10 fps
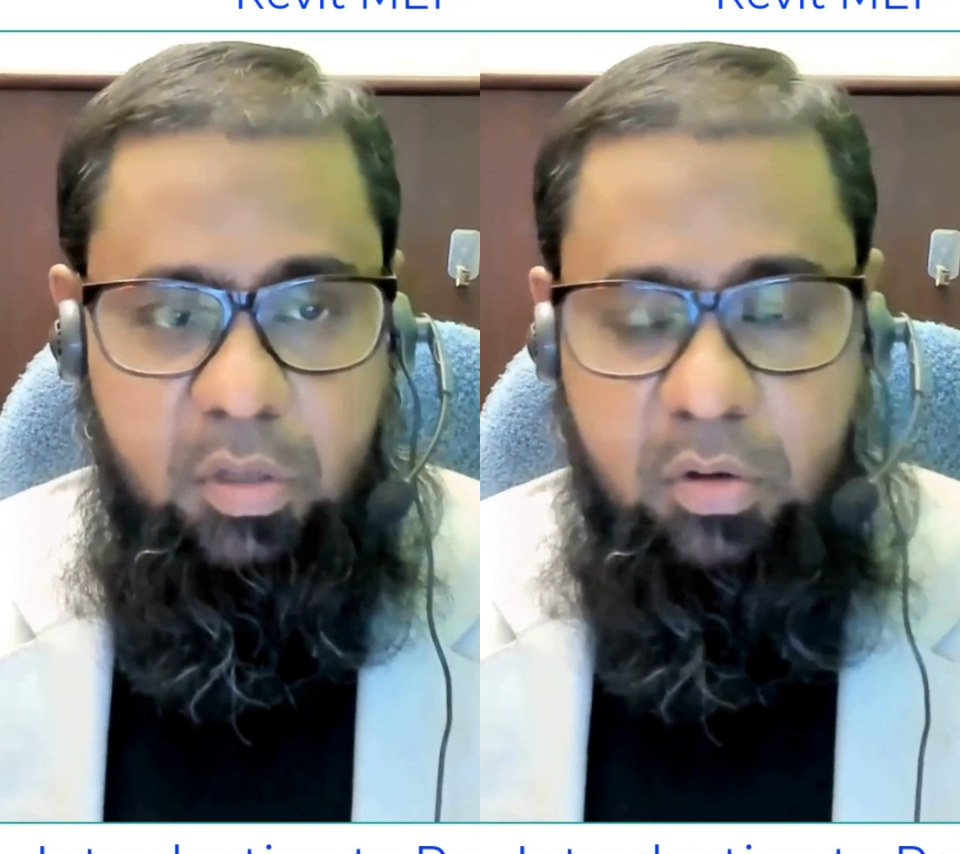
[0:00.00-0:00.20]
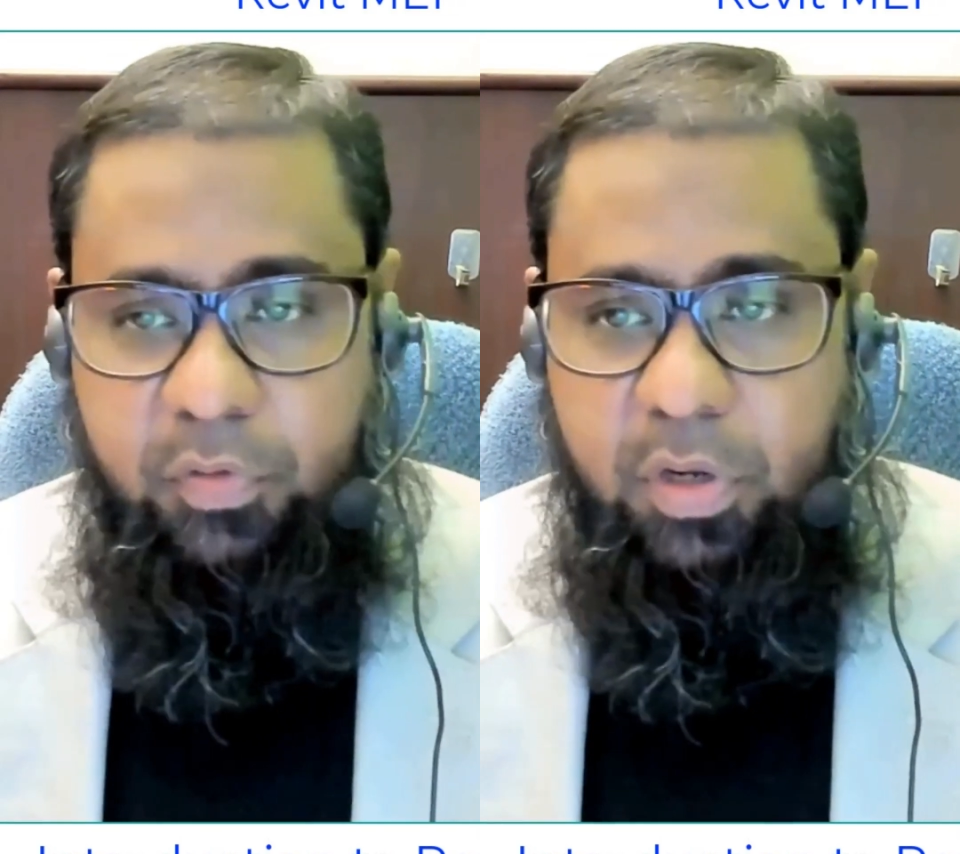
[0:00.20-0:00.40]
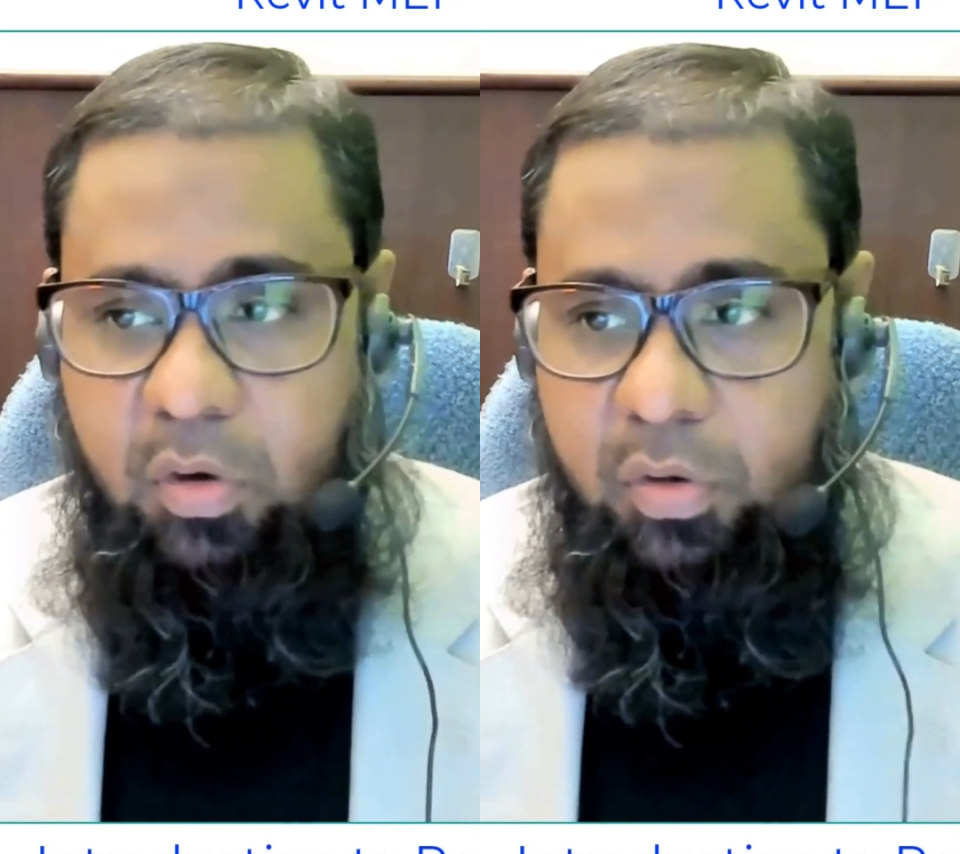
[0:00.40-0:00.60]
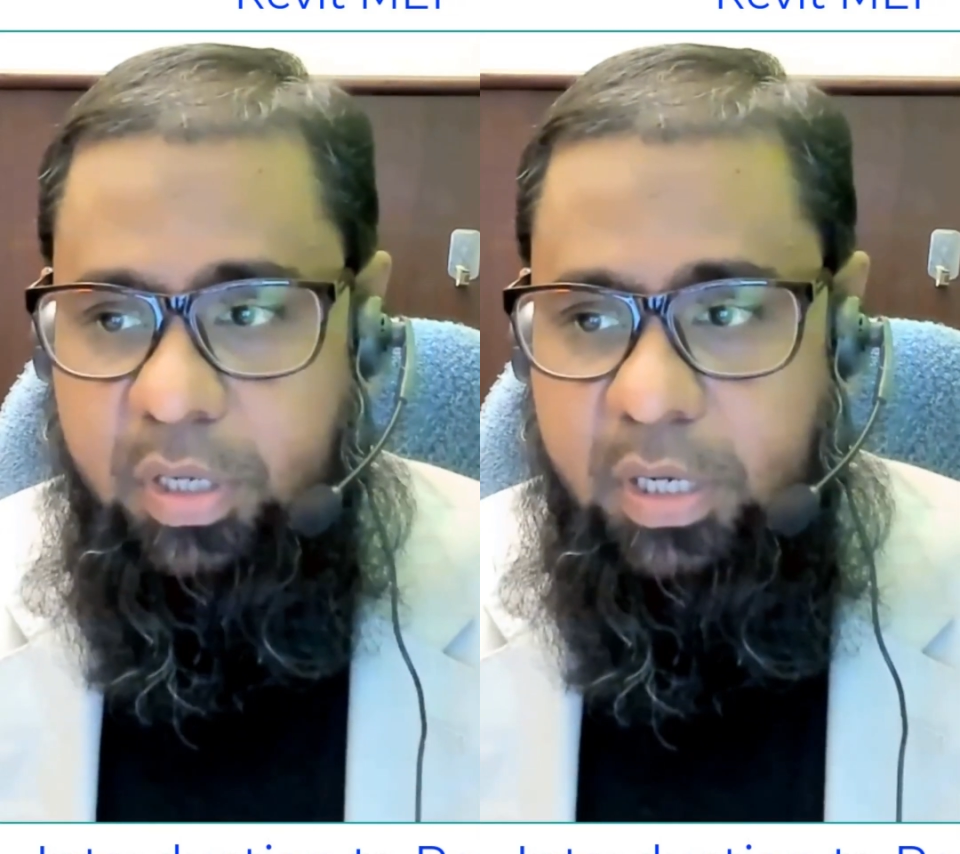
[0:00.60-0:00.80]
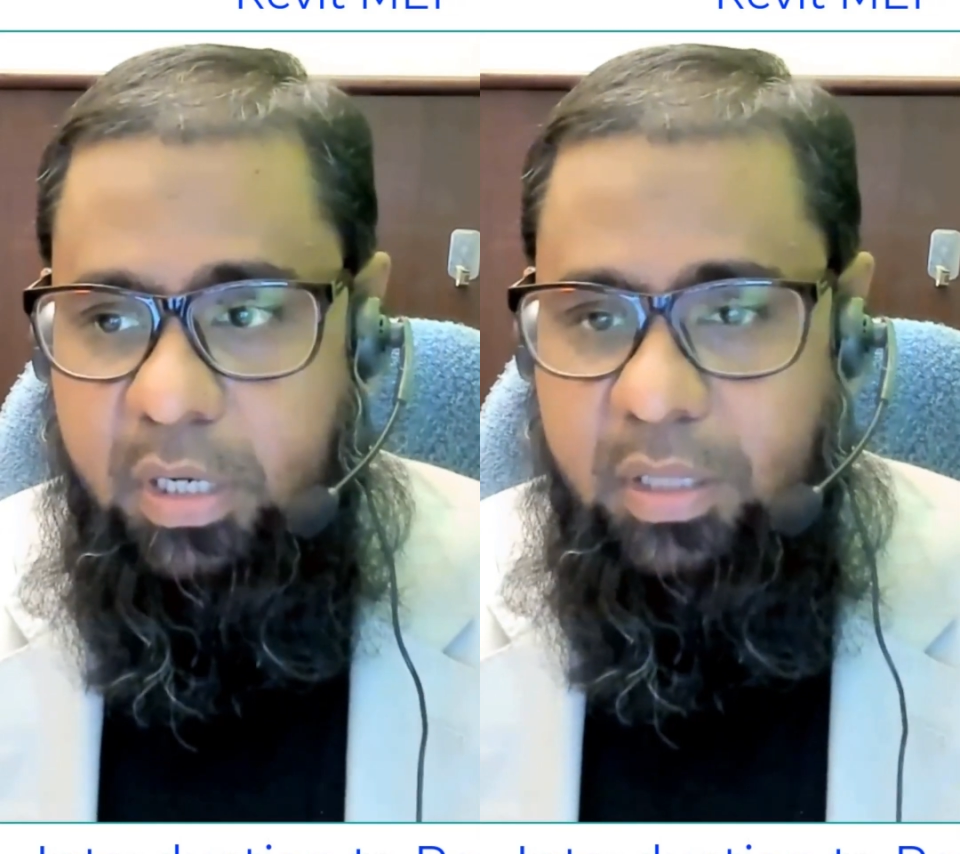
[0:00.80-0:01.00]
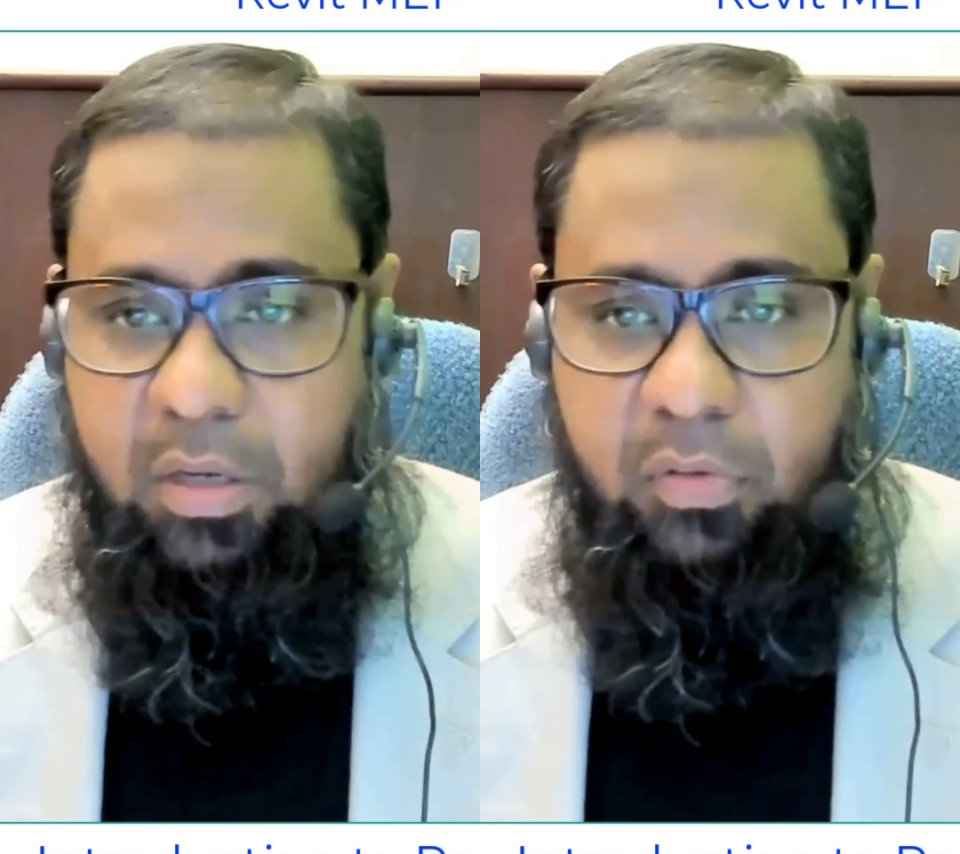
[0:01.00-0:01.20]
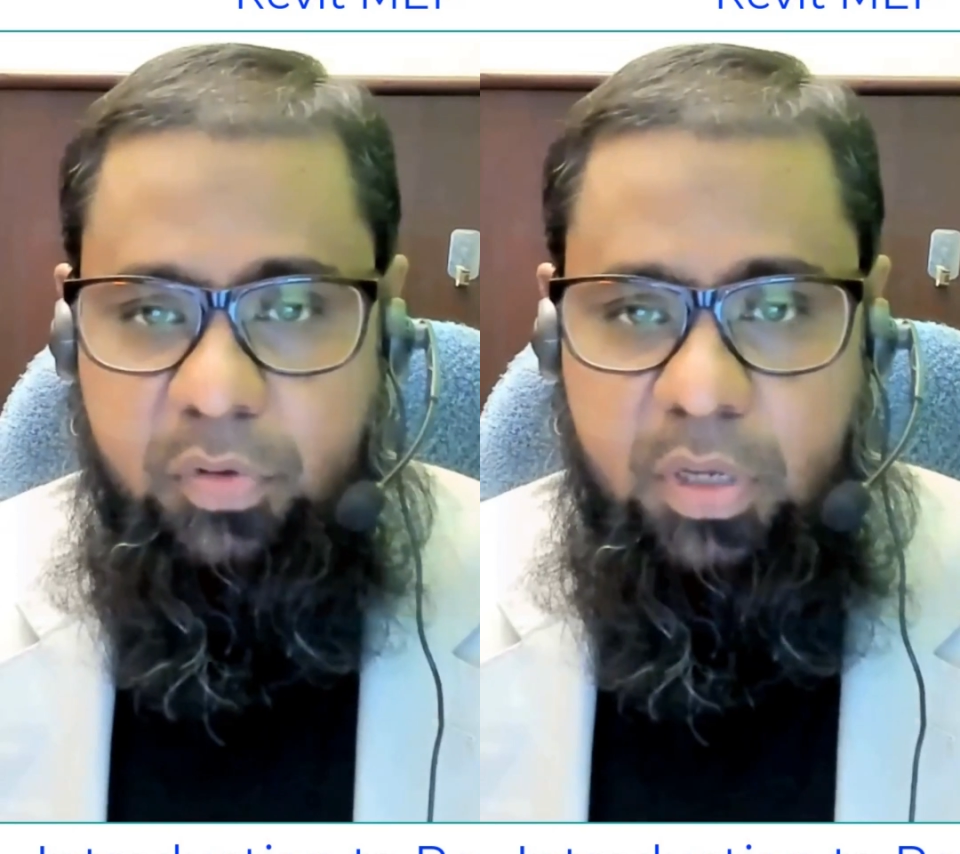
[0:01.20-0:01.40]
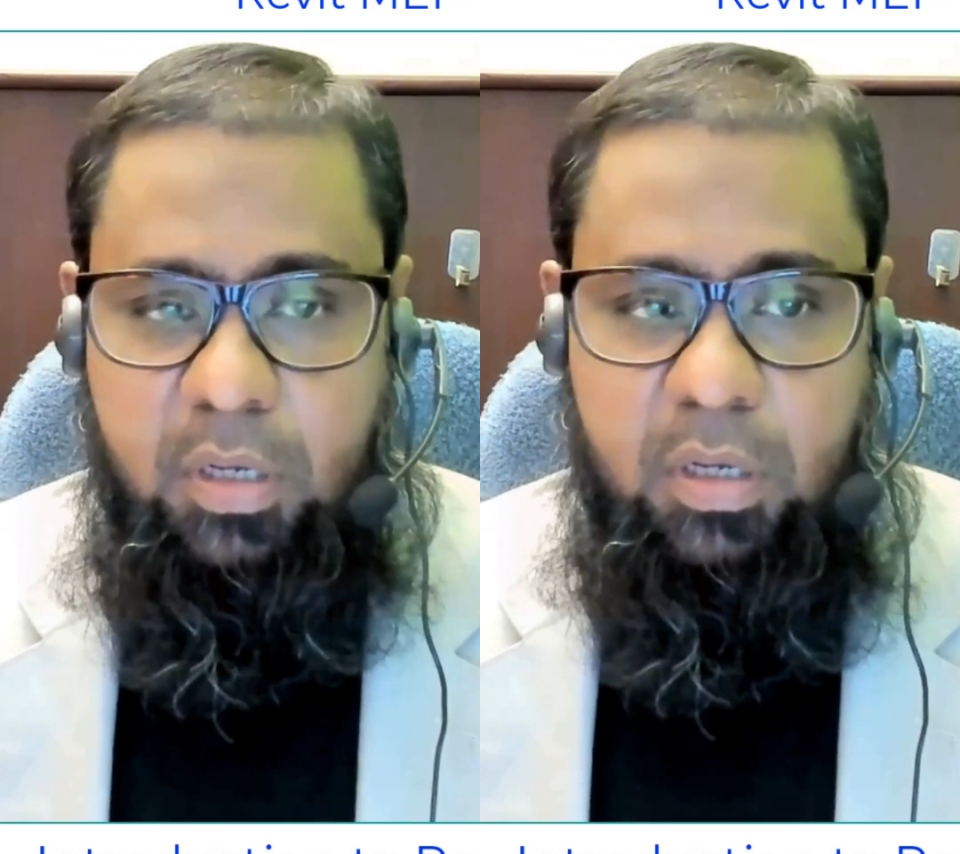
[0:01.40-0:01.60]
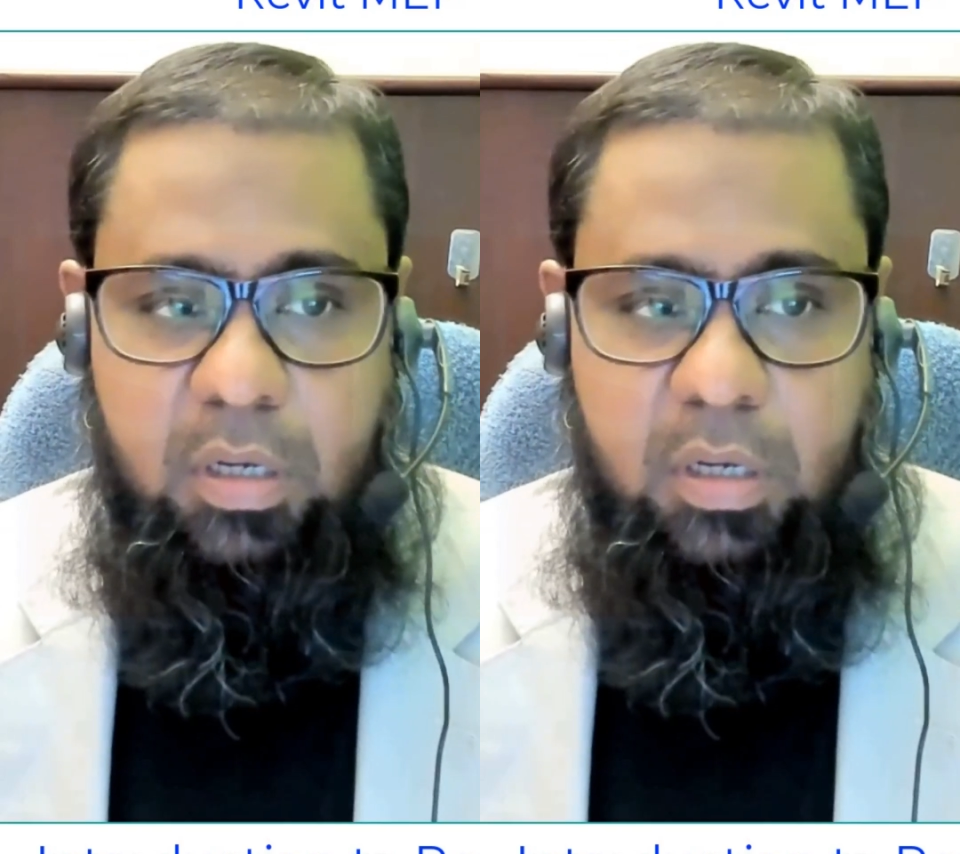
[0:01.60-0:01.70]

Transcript: They're offering AutoCAD, they're offering